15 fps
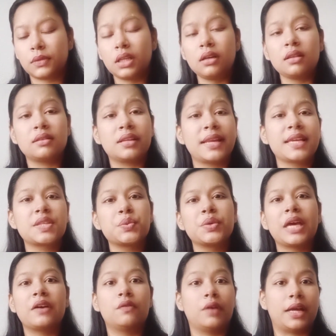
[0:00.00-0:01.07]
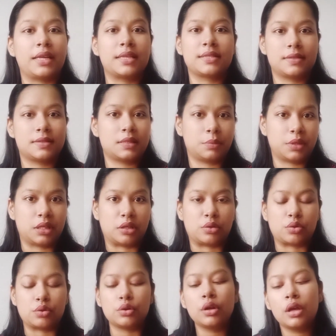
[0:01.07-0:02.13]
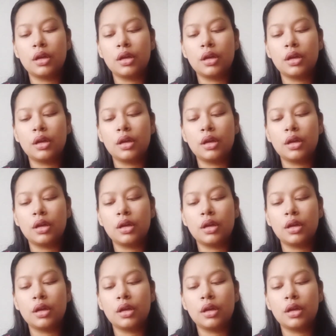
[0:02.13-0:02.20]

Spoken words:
The next we have virus dissemination.